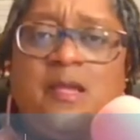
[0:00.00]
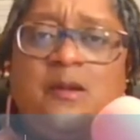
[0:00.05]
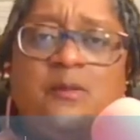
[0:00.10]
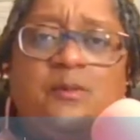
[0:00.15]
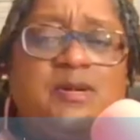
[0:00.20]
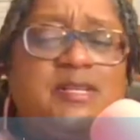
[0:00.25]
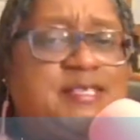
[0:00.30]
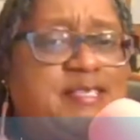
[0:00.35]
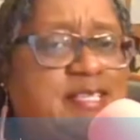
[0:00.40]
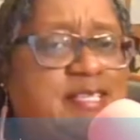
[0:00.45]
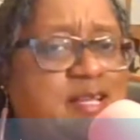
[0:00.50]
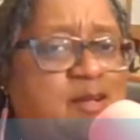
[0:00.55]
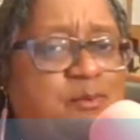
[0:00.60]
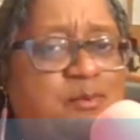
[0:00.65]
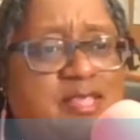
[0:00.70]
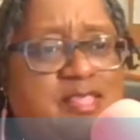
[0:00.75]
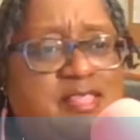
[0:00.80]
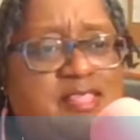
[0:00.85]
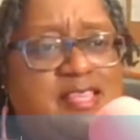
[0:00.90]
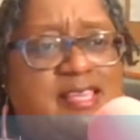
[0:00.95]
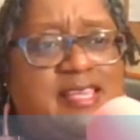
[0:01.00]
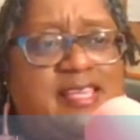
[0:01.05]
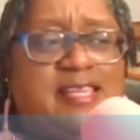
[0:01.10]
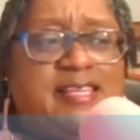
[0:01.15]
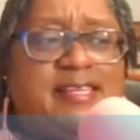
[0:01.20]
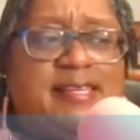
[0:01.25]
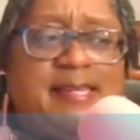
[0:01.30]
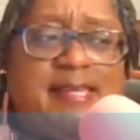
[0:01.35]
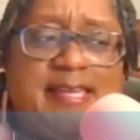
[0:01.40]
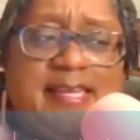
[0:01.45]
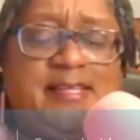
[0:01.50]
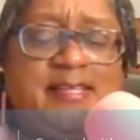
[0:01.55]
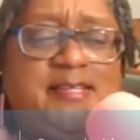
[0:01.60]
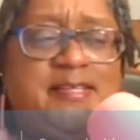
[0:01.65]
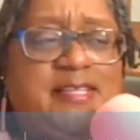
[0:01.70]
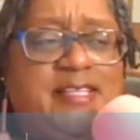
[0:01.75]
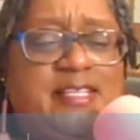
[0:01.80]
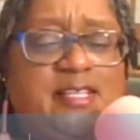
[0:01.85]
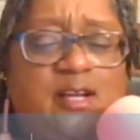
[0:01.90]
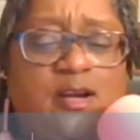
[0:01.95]
What's up with that? Kandi
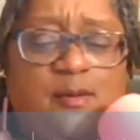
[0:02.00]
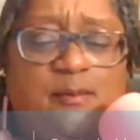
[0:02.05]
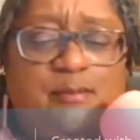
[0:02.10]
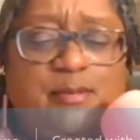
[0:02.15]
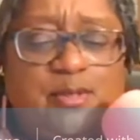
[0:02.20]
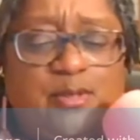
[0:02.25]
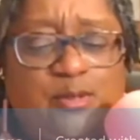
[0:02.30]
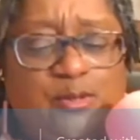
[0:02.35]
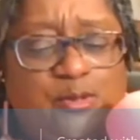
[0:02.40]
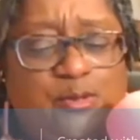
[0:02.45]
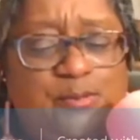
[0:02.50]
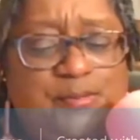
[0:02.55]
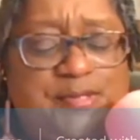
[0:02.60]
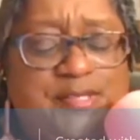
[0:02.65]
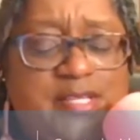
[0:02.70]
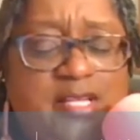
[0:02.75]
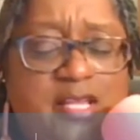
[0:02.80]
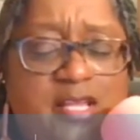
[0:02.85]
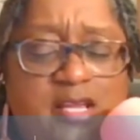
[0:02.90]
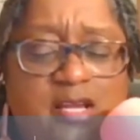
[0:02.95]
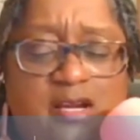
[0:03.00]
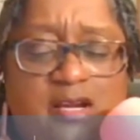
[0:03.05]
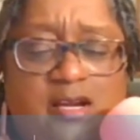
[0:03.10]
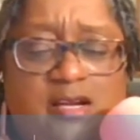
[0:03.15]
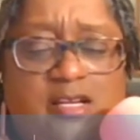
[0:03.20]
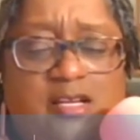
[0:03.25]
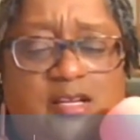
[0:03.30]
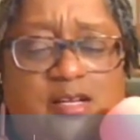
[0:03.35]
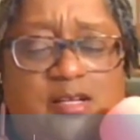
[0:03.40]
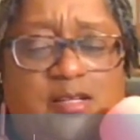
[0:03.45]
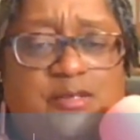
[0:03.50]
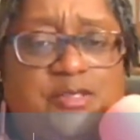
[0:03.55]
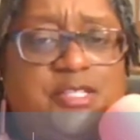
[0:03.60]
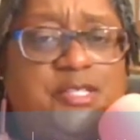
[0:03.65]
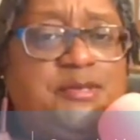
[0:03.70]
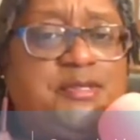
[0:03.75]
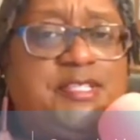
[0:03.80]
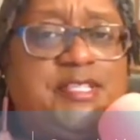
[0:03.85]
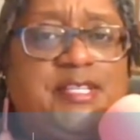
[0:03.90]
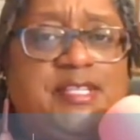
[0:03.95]
did her boobs. Uh,
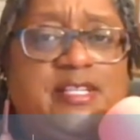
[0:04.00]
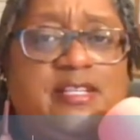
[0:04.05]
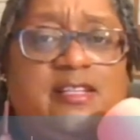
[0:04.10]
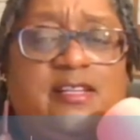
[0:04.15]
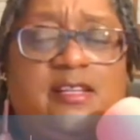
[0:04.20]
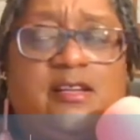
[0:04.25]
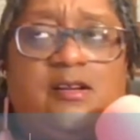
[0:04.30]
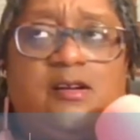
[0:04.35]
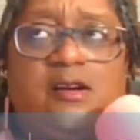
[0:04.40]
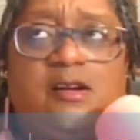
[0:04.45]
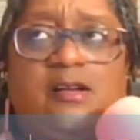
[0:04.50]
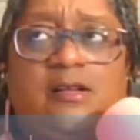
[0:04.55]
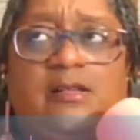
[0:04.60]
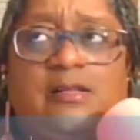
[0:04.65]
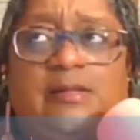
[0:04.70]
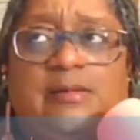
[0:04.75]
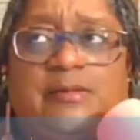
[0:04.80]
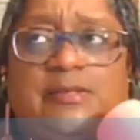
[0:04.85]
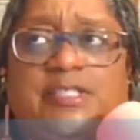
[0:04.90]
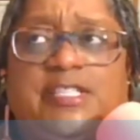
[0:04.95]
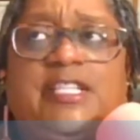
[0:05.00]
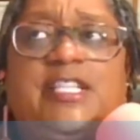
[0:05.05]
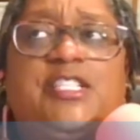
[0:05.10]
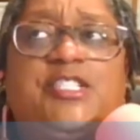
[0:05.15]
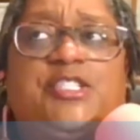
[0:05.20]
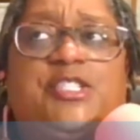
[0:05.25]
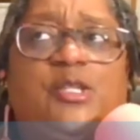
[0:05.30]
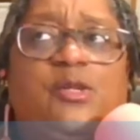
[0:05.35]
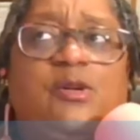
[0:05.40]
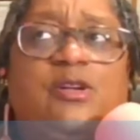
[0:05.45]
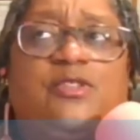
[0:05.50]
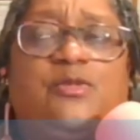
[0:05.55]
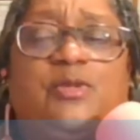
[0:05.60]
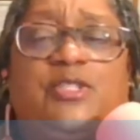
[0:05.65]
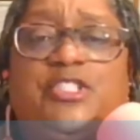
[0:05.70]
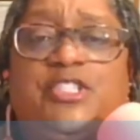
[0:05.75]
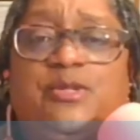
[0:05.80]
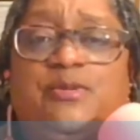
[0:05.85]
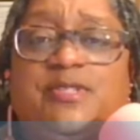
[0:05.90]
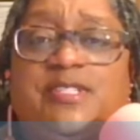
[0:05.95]
she was getting a, um, she didn't show us when
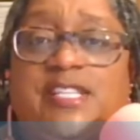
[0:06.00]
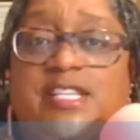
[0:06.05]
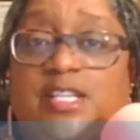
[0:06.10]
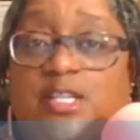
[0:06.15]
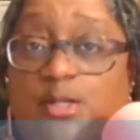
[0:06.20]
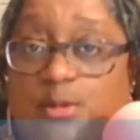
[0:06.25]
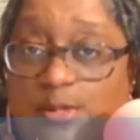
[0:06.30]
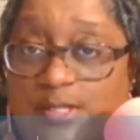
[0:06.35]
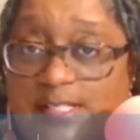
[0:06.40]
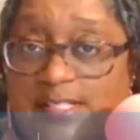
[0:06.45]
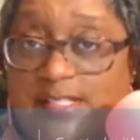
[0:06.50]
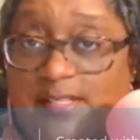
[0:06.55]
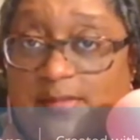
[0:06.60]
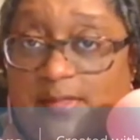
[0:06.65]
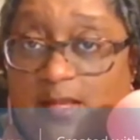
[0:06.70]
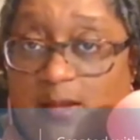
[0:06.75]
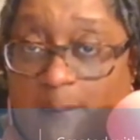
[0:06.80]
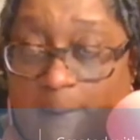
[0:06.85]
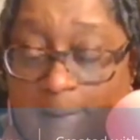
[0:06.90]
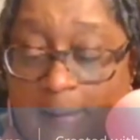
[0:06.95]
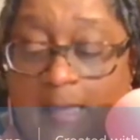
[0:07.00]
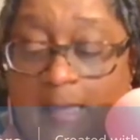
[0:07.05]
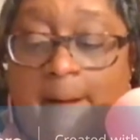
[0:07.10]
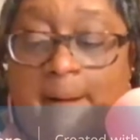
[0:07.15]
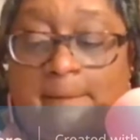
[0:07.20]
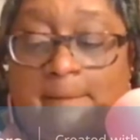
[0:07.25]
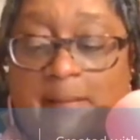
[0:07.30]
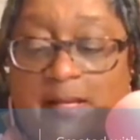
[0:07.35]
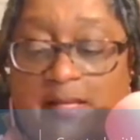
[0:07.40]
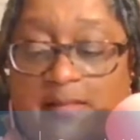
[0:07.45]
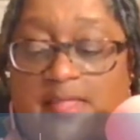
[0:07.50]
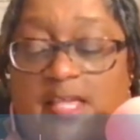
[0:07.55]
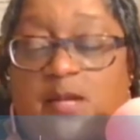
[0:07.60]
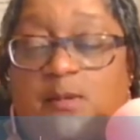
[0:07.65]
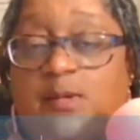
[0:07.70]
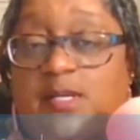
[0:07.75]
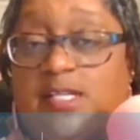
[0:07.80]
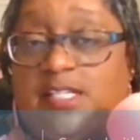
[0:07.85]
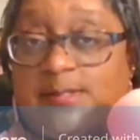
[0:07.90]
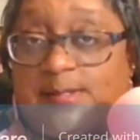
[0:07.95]
she was increasing them, but they
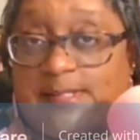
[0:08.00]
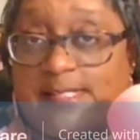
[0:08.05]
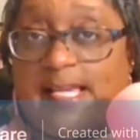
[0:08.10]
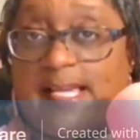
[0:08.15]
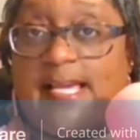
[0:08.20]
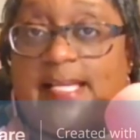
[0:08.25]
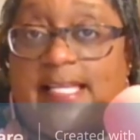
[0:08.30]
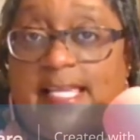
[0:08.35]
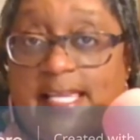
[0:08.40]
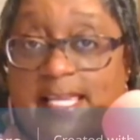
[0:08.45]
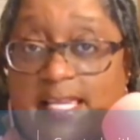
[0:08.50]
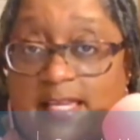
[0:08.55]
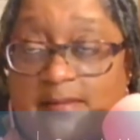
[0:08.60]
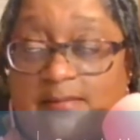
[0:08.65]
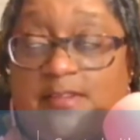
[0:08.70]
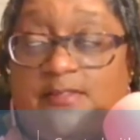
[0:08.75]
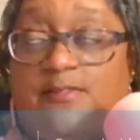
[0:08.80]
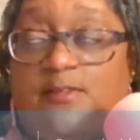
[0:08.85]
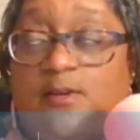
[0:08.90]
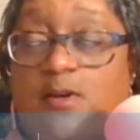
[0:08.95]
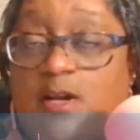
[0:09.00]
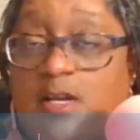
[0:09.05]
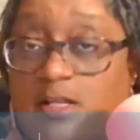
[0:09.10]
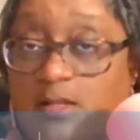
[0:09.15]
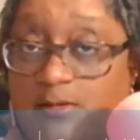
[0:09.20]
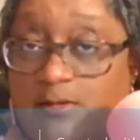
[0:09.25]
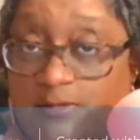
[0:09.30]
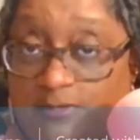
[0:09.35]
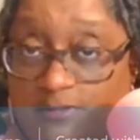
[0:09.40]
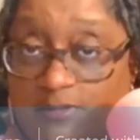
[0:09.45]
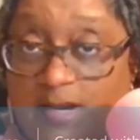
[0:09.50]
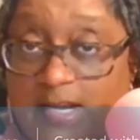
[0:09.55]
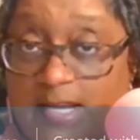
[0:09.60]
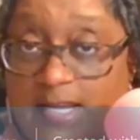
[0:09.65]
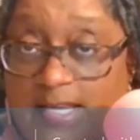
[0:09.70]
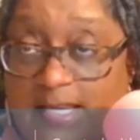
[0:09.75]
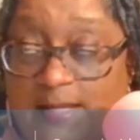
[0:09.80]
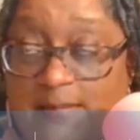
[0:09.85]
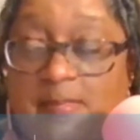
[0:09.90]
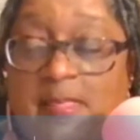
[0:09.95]
were kind of heavy for her little
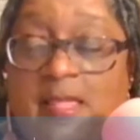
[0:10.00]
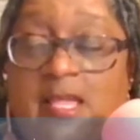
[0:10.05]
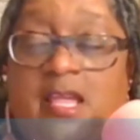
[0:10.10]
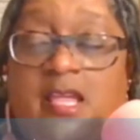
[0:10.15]
frame.